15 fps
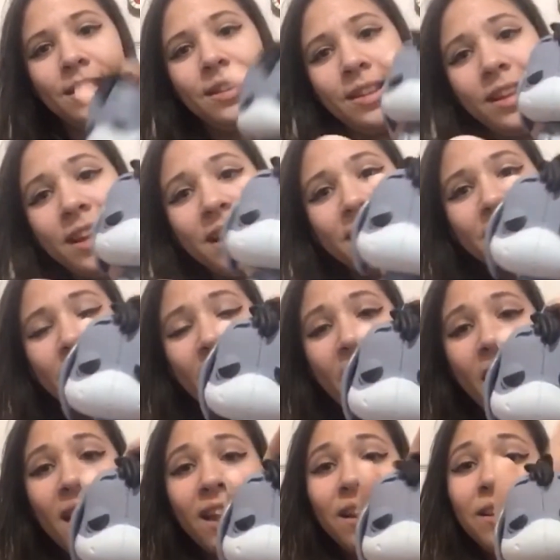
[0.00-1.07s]
look at
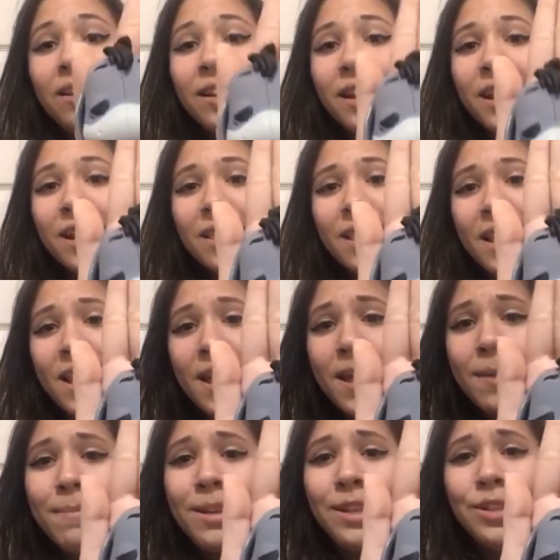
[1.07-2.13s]
that, look at
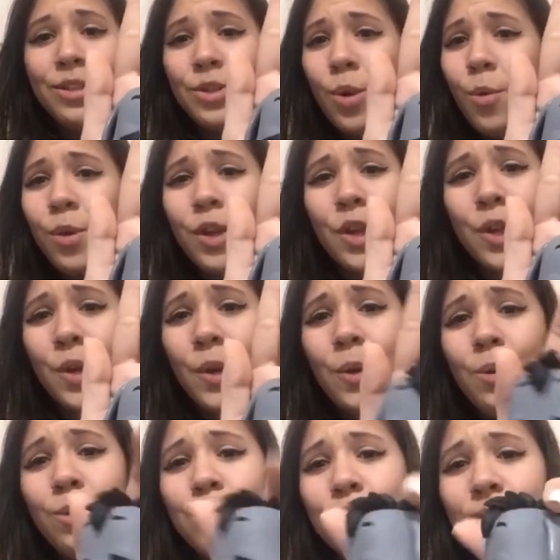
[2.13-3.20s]
him, he's so
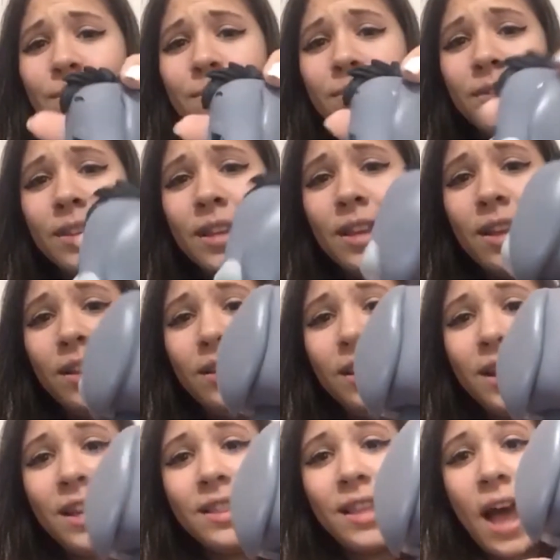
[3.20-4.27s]
cute.
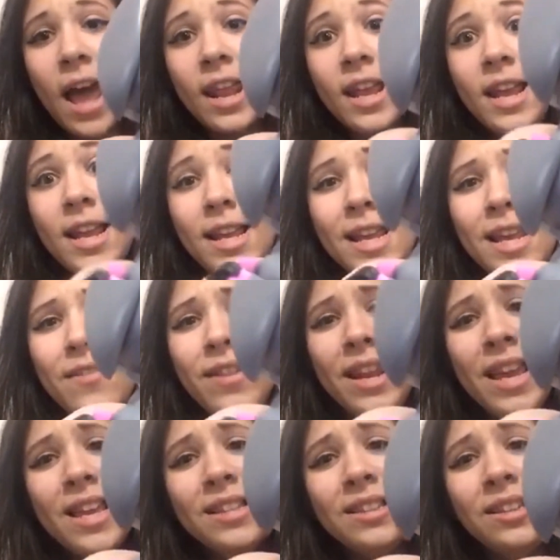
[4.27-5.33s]
Look at that, even
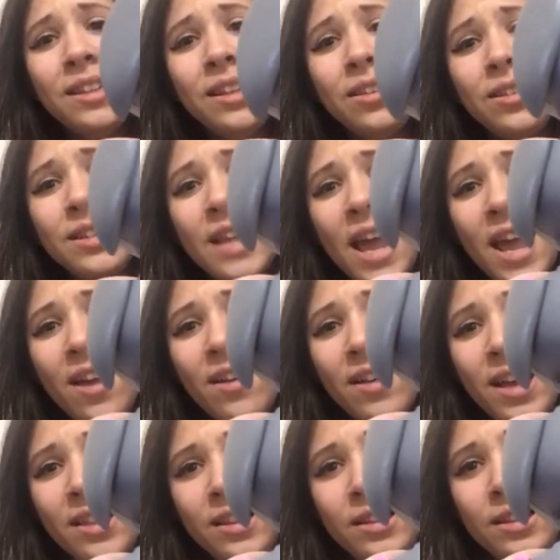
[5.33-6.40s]
his little tail and the